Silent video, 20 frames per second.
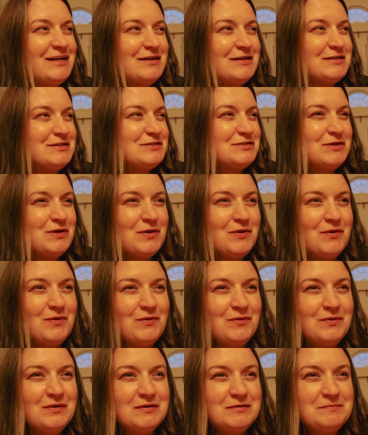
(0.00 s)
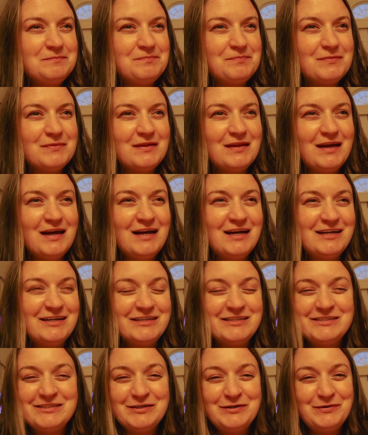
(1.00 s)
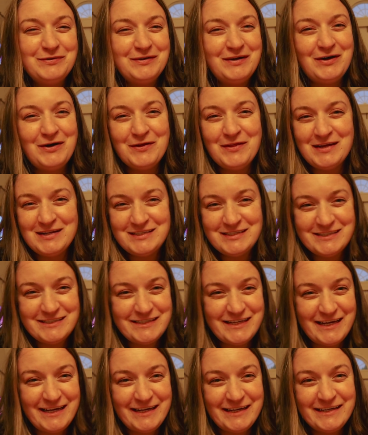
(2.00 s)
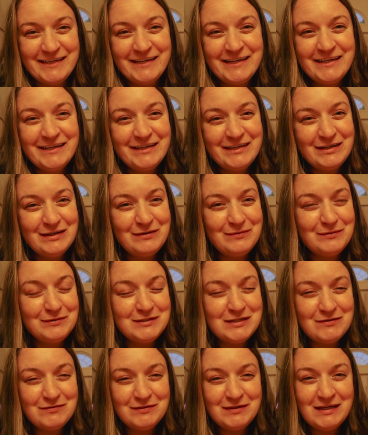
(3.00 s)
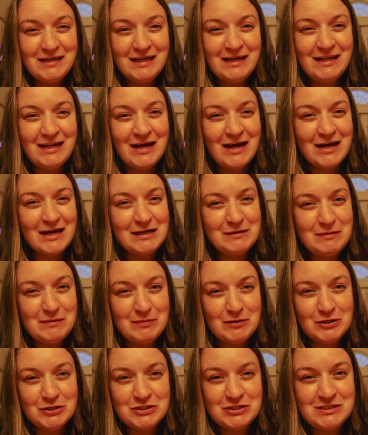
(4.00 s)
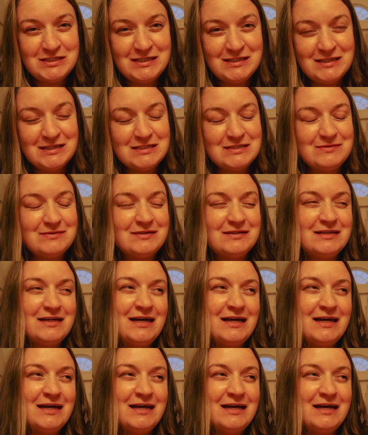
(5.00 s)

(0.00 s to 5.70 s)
So all that to say, we're definitely not going to be purchasing this one.